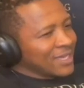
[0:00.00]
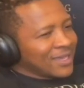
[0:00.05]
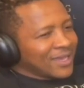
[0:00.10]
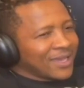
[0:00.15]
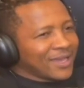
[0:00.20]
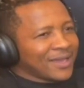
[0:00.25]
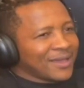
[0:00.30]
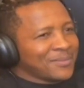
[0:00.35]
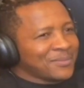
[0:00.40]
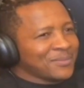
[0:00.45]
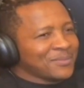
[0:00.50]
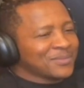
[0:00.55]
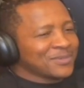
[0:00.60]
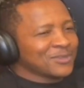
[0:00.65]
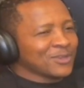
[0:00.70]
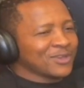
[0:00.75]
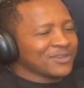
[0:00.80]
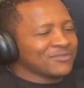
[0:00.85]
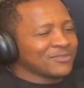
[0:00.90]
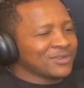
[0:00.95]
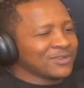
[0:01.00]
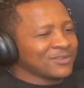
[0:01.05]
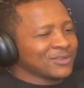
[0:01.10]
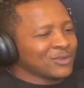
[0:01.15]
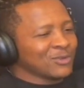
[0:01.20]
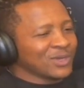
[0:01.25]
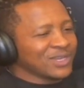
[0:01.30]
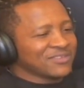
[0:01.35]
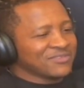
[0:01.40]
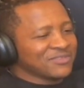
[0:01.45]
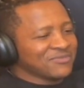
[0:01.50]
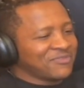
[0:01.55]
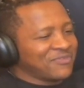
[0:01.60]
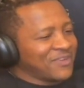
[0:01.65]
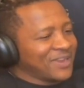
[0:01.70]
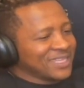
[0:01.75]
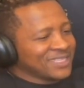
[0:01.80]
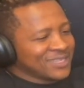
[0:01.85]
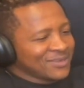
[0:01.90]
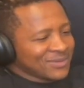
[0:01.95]
You were even
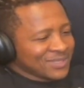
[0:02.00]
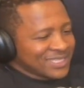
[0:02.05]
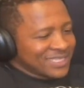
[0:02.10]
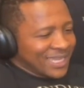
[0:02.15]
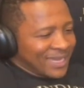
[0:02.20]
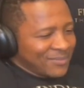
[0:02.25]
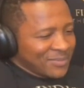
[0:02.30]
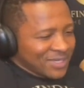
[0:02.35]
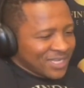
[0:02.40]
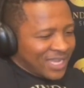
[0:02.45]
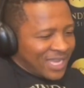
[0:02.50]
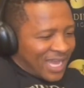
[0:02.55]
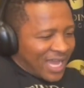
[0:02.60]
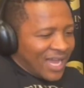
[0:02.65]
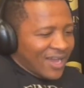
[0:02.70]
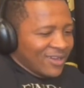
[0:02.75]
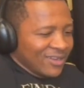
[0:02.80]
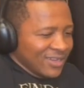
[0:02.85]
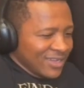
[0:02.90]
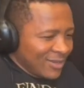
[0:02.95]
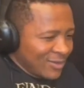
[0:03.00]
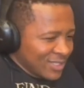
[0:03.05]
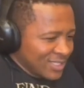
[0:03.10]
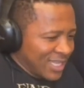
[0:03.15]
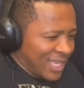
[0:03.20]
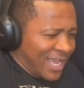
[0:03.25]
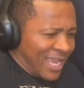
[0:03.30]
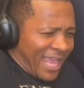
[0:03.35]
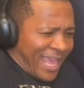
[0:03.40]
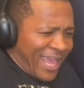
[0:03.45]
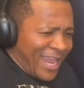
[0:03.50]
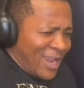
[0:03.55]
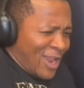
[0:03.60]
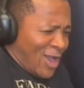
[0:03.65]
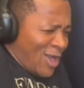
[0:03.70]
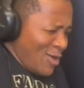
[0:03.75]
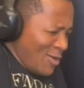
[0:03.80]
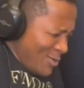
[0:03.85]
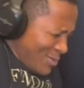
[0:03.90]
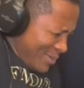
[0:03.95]
flirting with Simon Cowell. I was like,
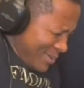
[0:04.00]
hello,